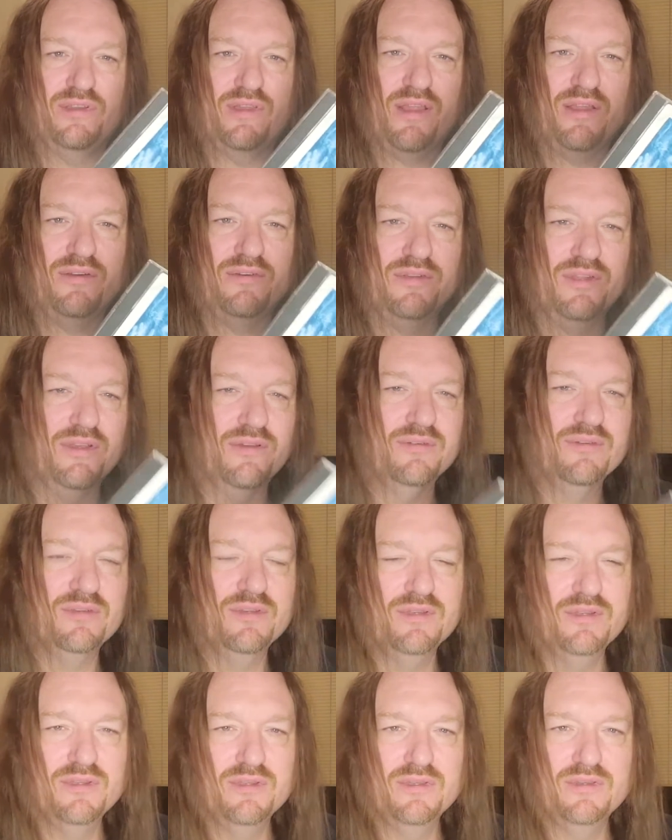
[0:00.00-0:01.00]
I don't know.
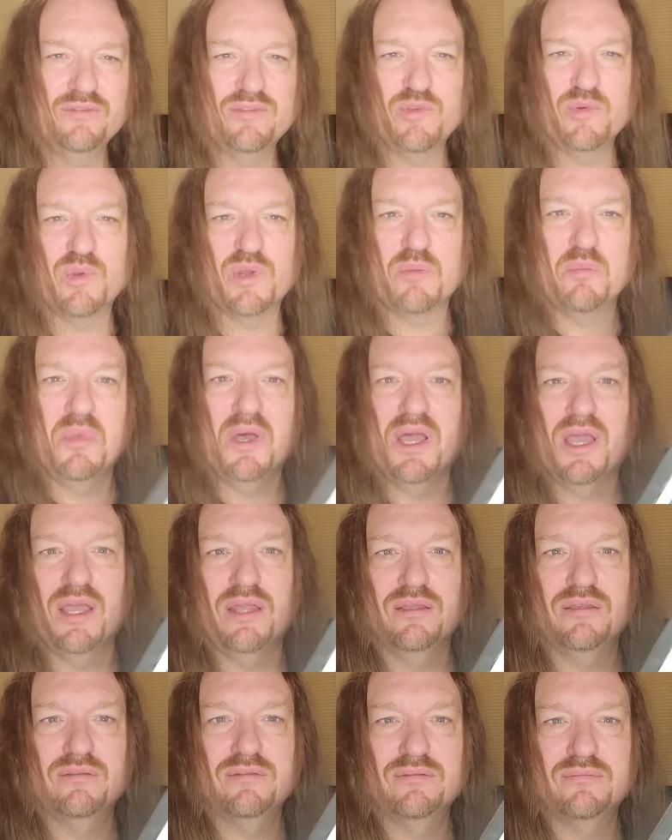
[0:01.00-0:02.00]
If you want to buy
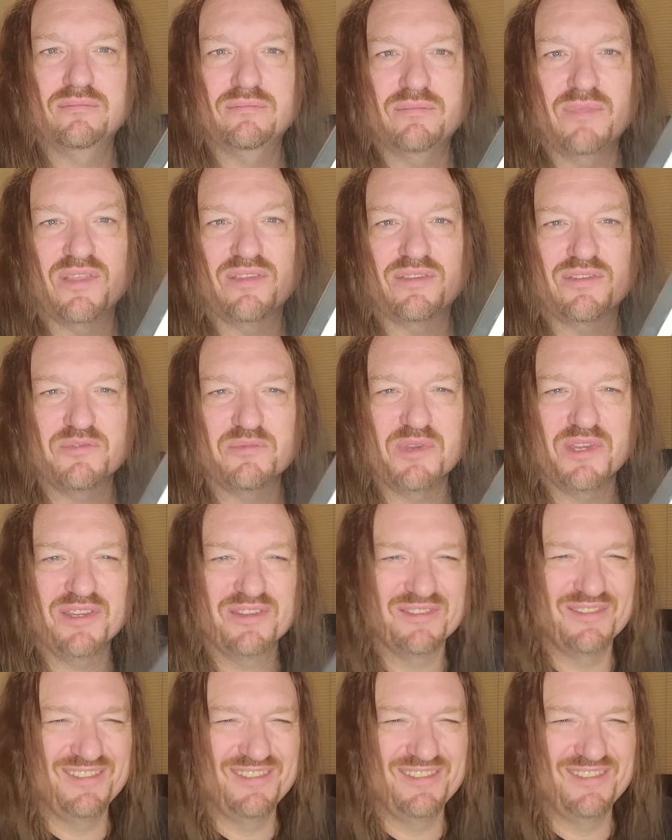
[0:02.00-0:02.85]
it, message me.